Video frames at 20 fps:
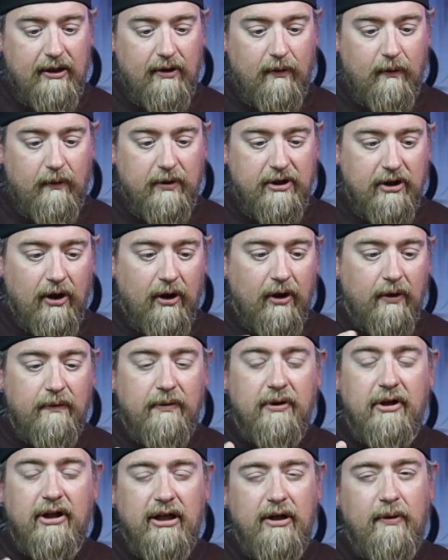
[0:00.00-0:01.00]
we don't
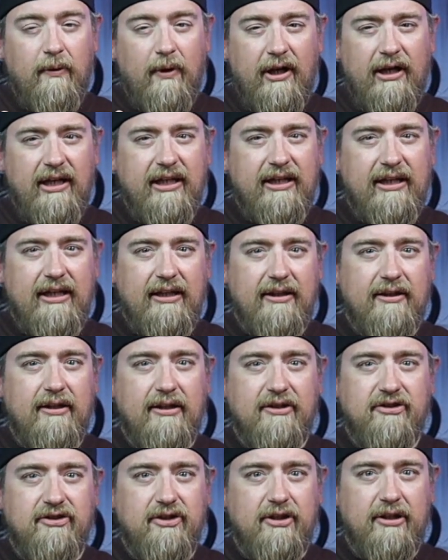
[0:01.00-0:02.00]
really want to get
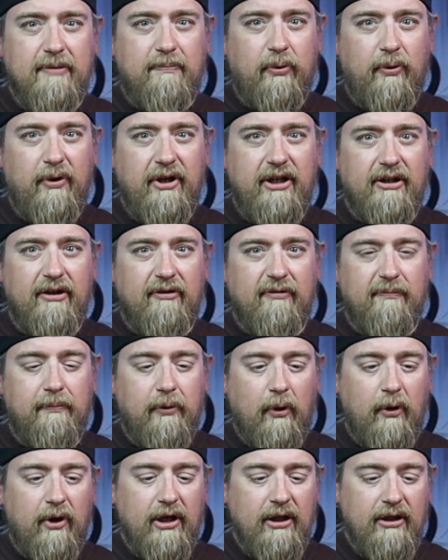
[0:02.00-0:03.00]
this to the point of
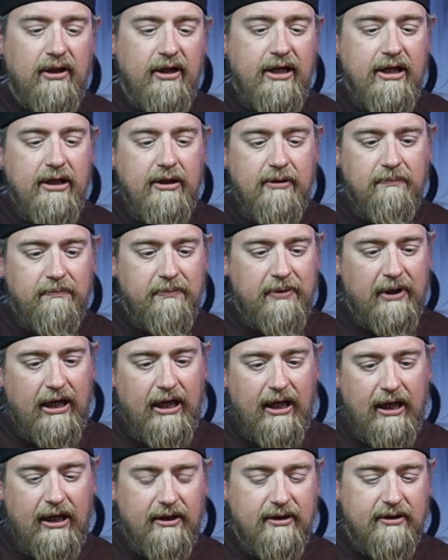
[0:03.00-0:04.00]
boiling,
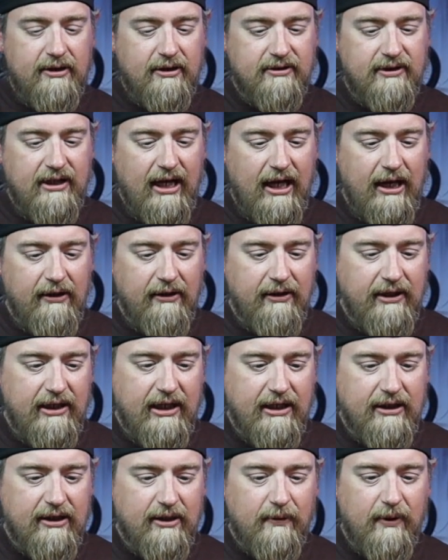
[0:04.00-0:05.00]
but there's not
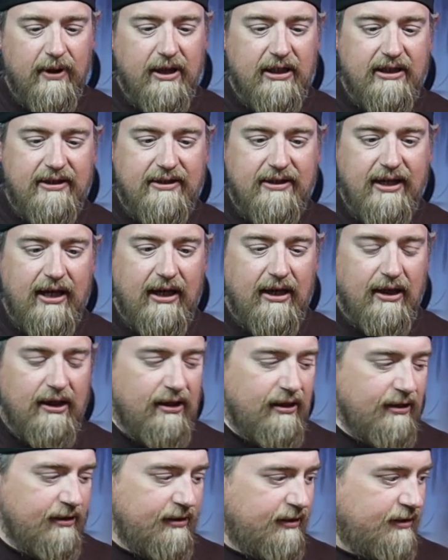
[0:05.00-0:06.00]
really a good way to
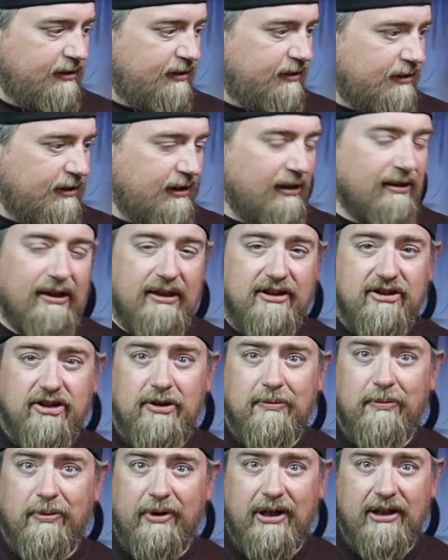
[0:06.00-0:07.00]
tell unless
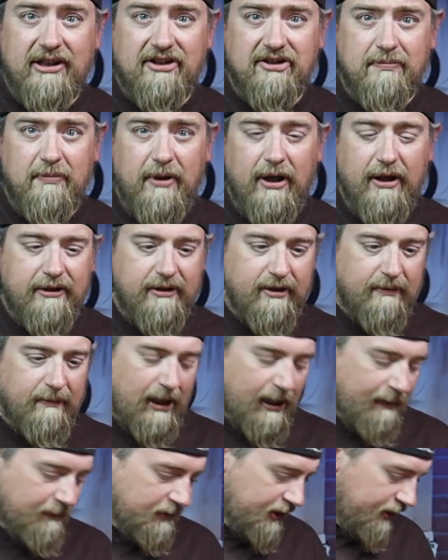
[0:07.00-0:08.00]
you bring a small
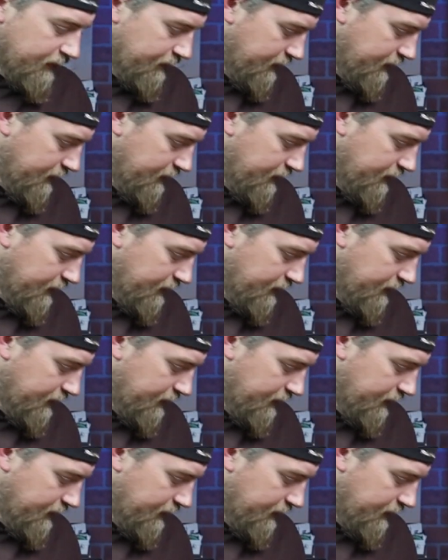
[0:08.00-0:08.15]
thermometer